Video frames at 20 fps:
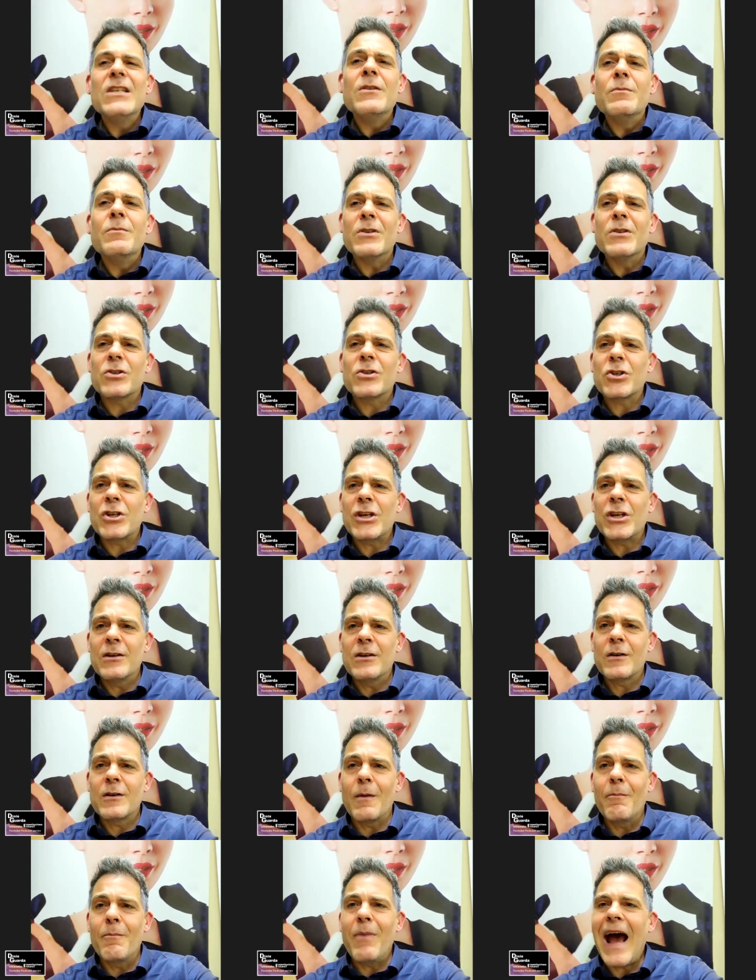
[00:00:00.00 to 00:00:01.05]
machine
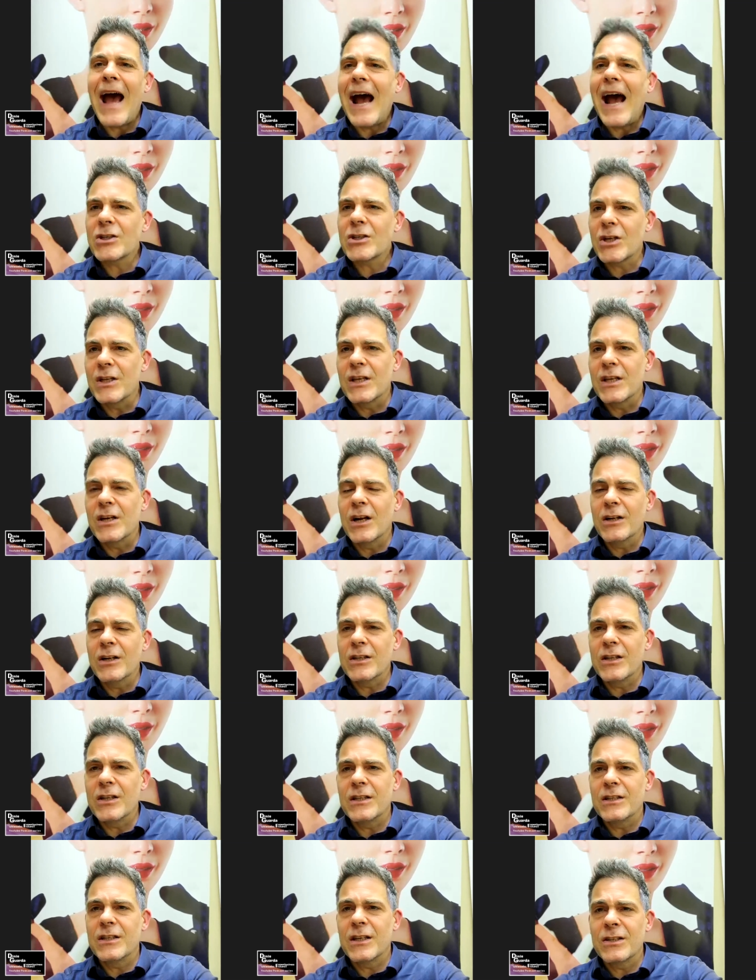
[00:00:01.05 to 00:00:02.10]
compassion that
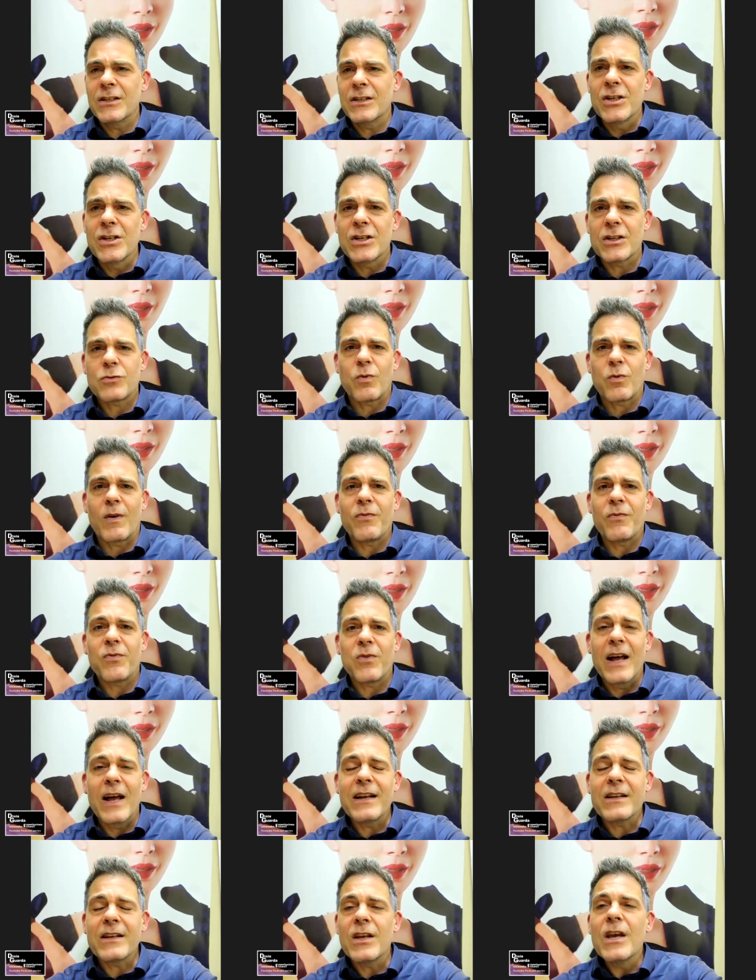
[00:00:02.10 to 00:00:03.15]
doesn't just
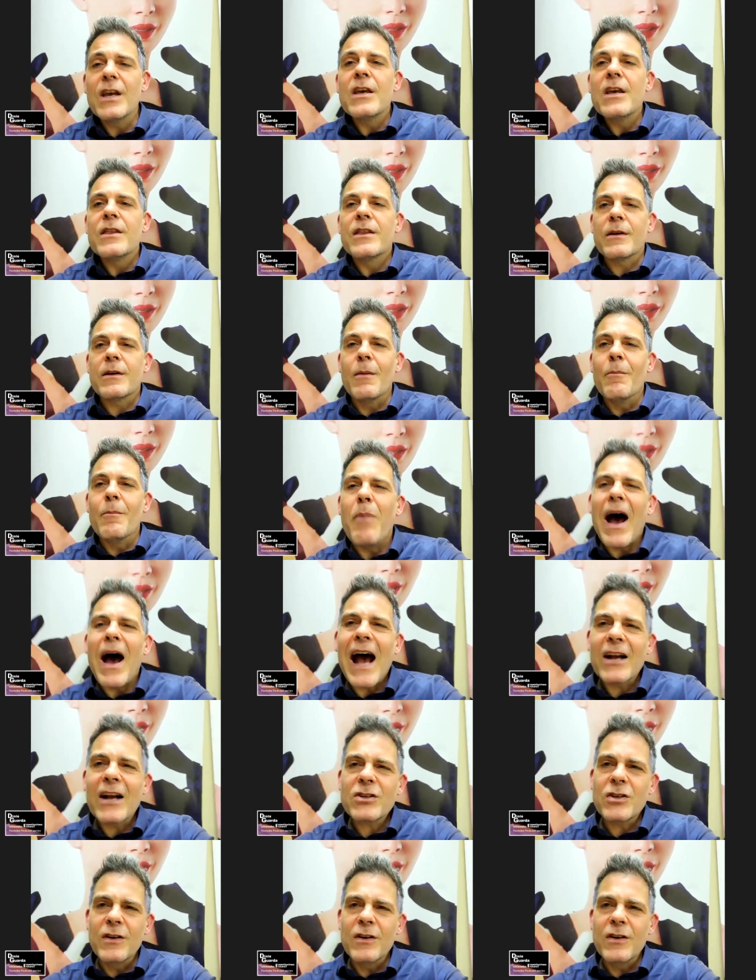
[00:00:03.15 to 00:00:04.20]
reflect the
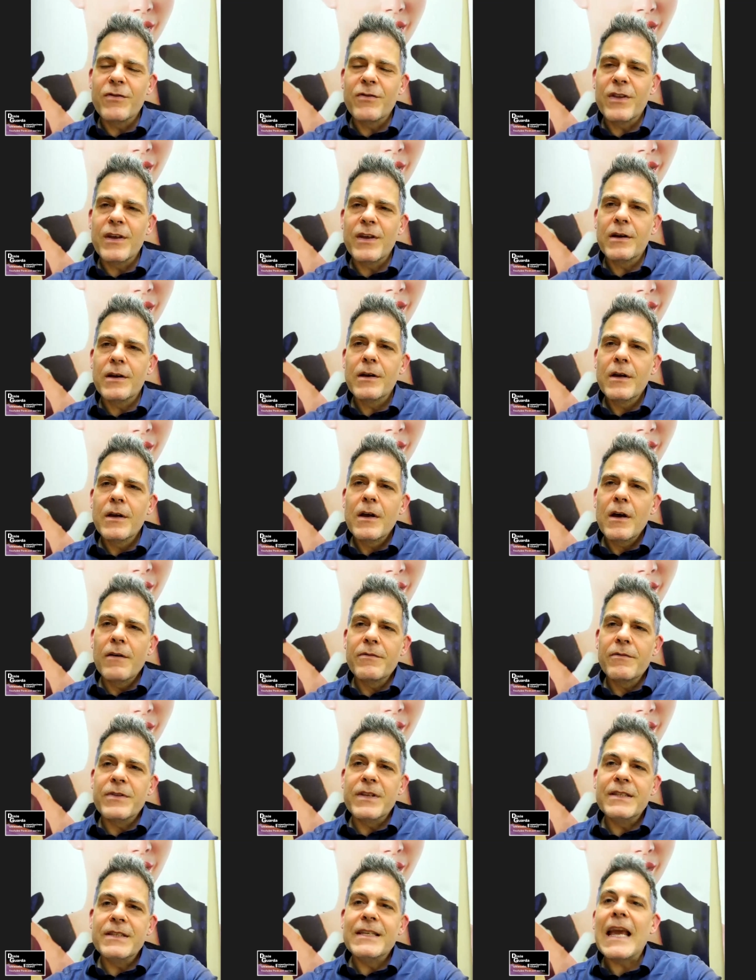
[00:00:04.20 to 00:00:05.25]
compassion of the
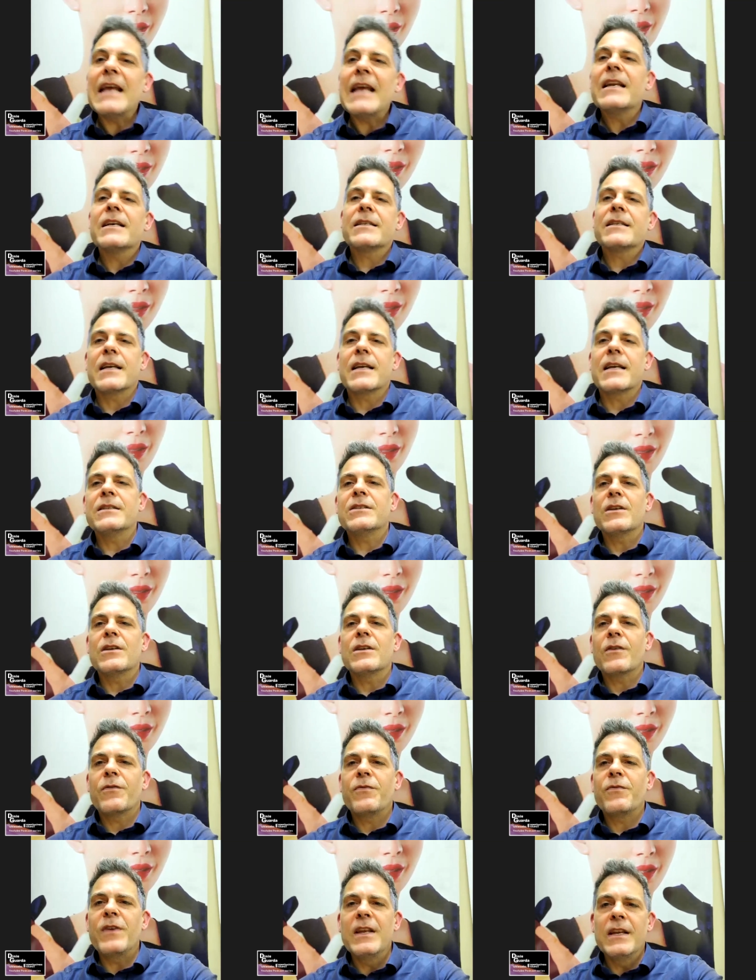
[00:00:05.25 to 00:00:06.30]
data sets that you're
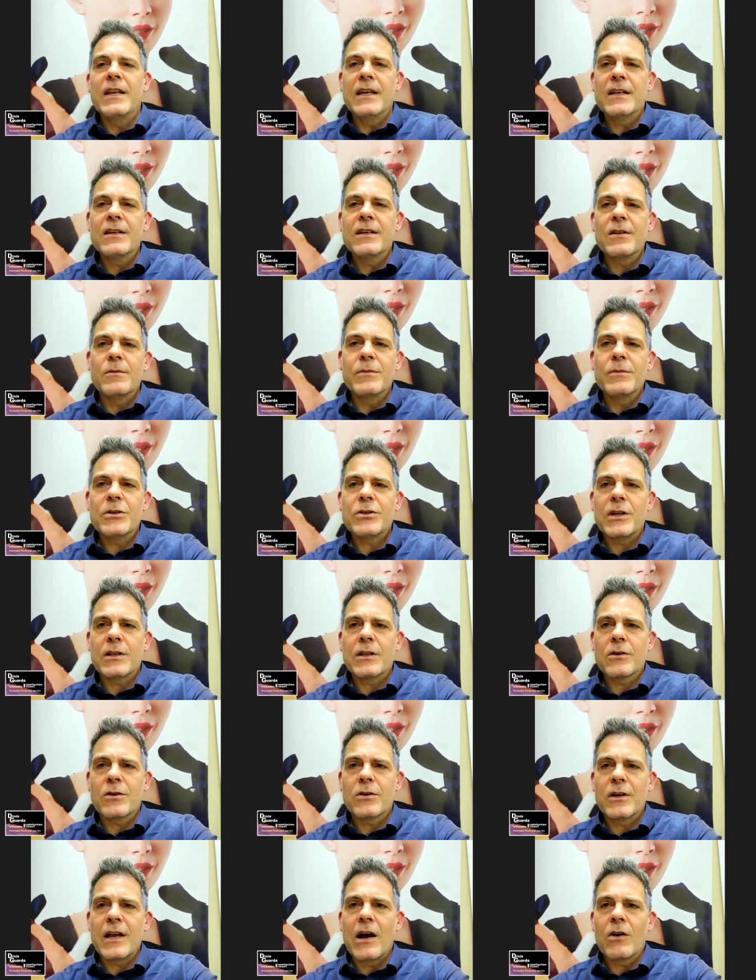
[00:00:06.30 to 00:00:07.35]
feeding into the machine
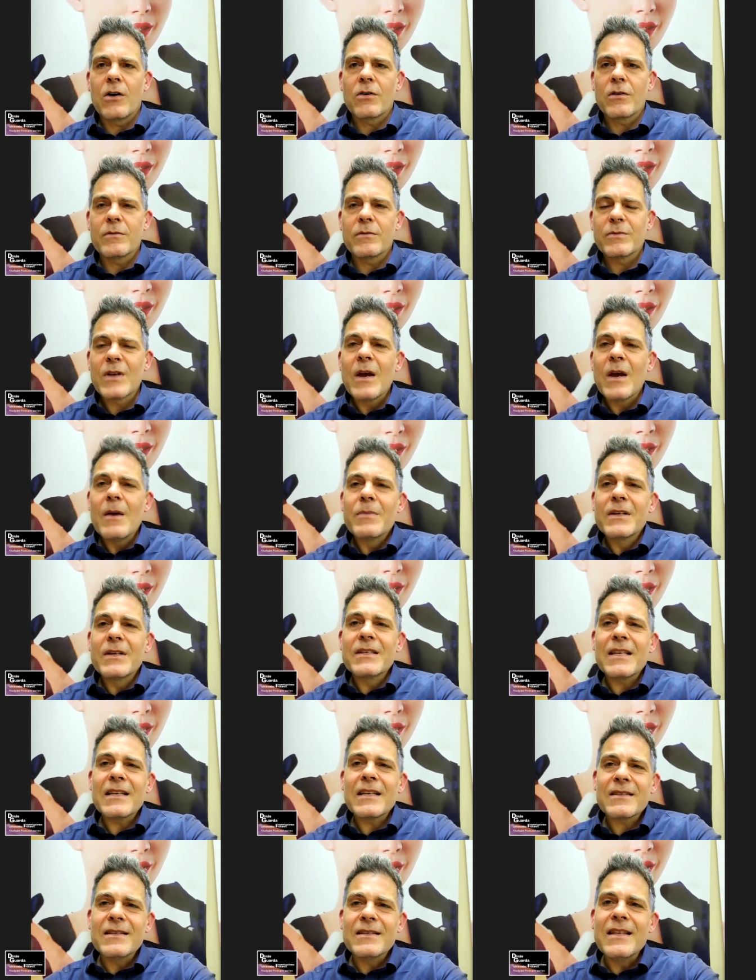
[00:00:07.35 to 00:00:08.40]
learning algorithms, because
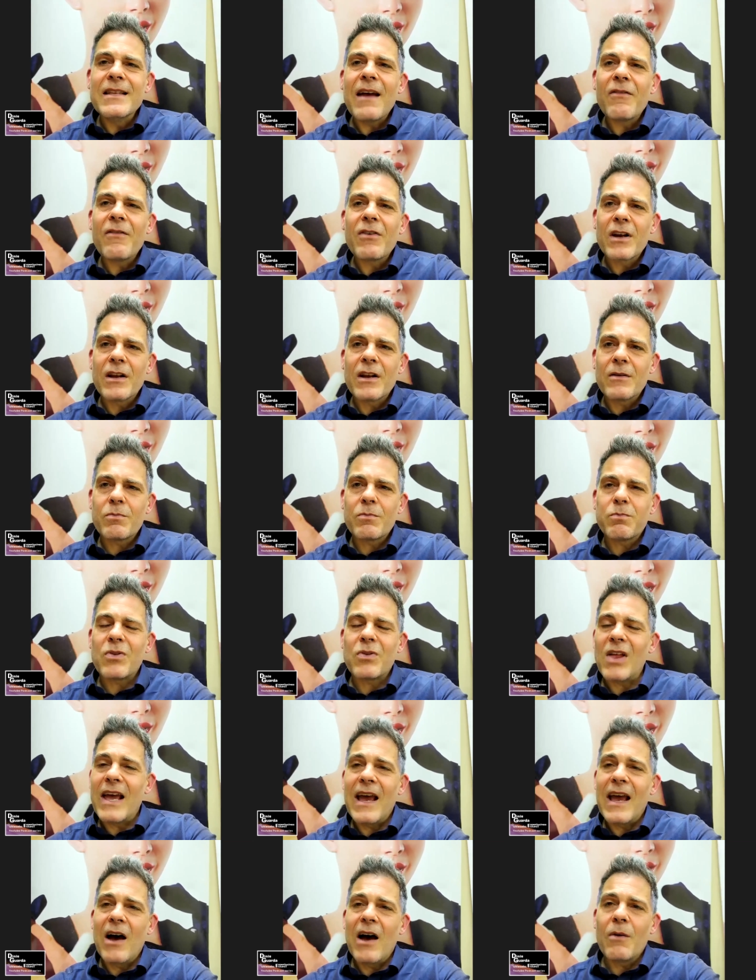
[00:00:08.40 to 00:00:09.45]
that's never going to
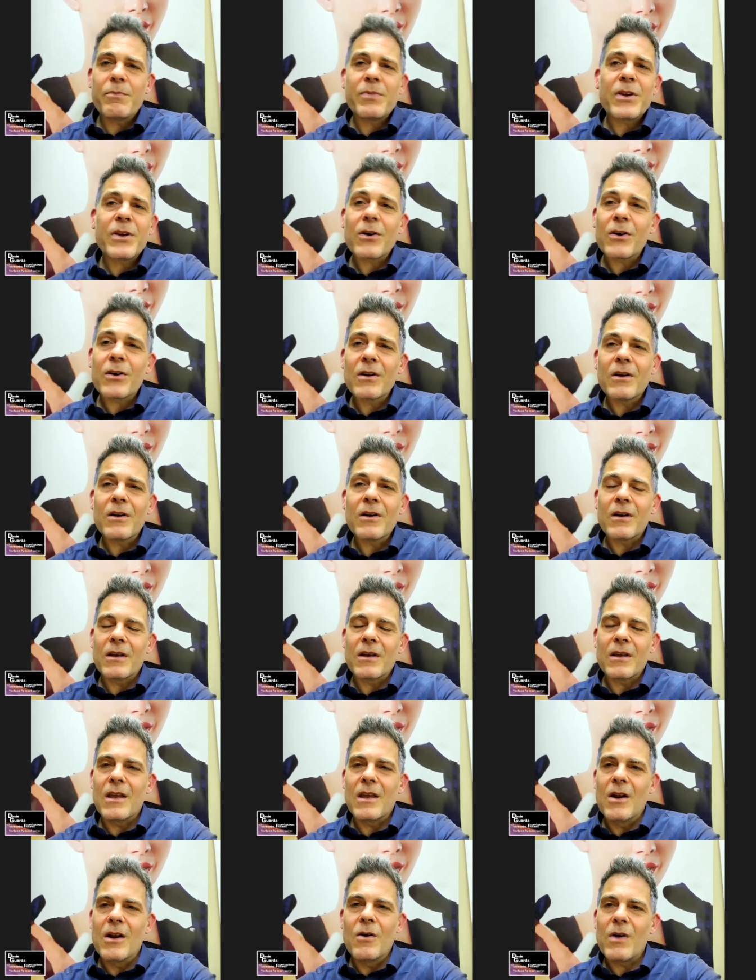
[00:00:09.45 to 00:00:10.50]
play out pure,
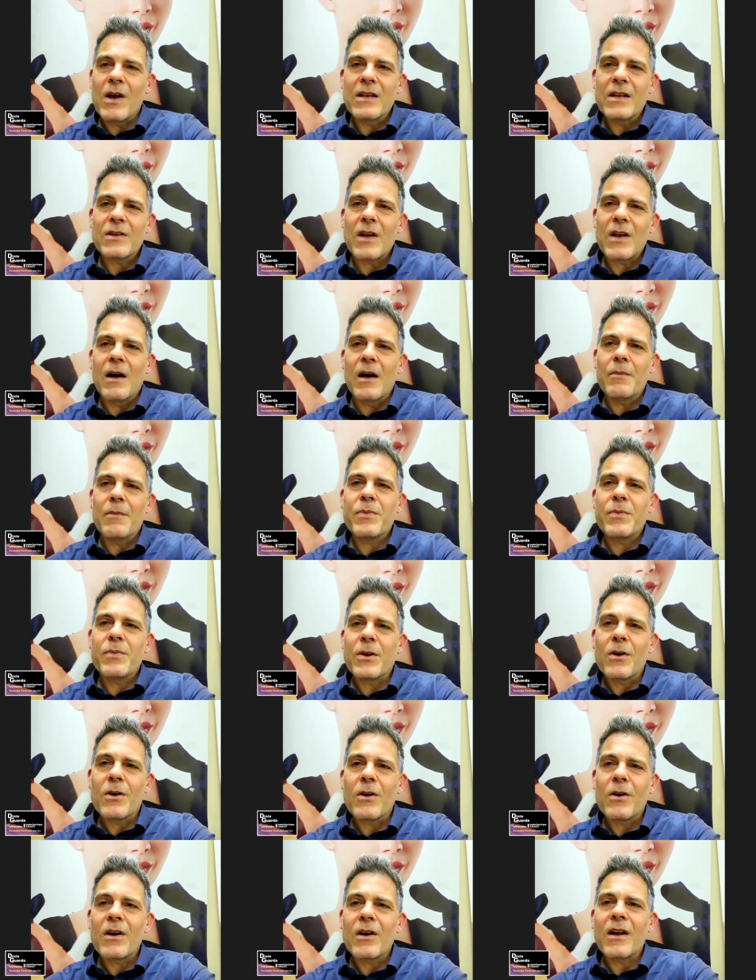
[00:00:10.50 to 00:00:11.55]
you know, as a
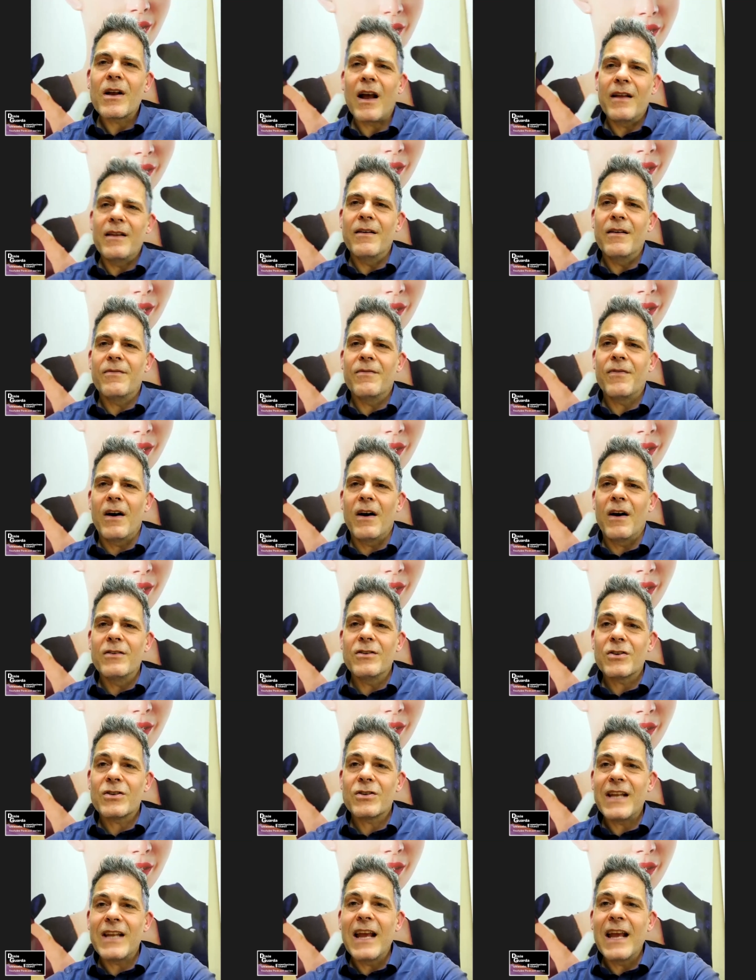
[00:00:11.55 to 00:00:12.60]
pure kind of
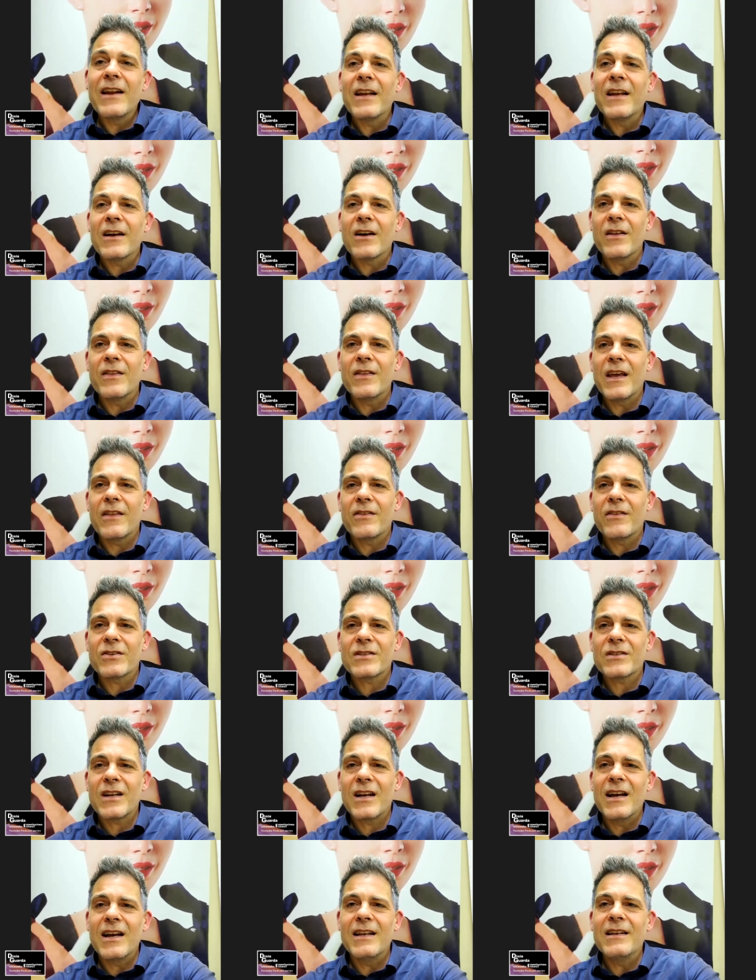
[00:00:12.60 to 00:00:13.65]
understanding on the other
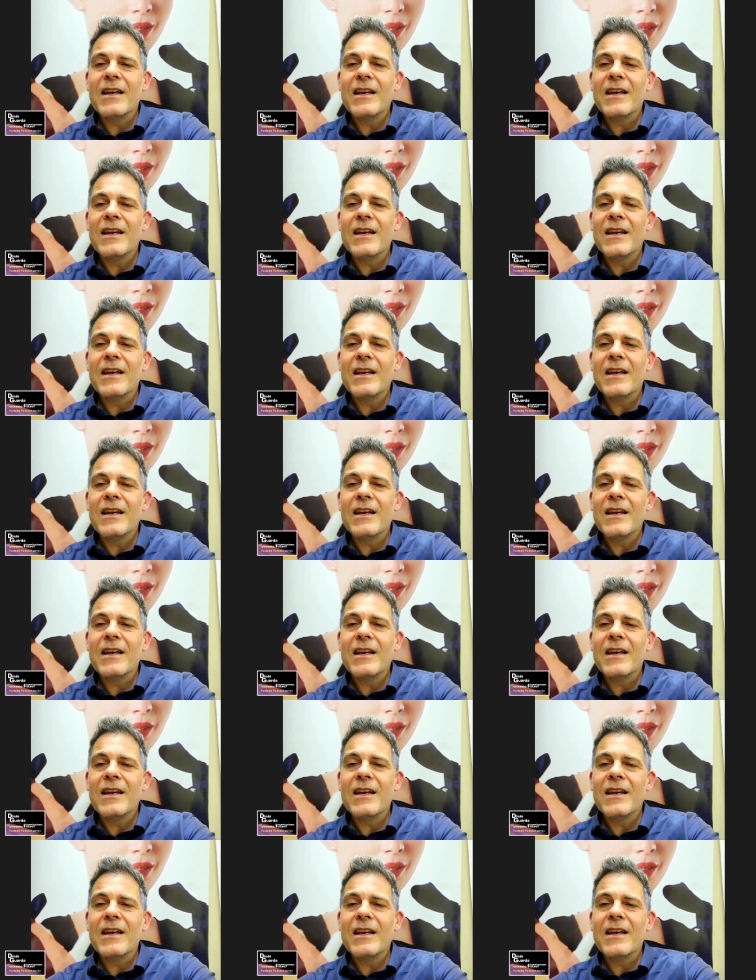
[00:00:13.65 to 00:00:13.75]
side.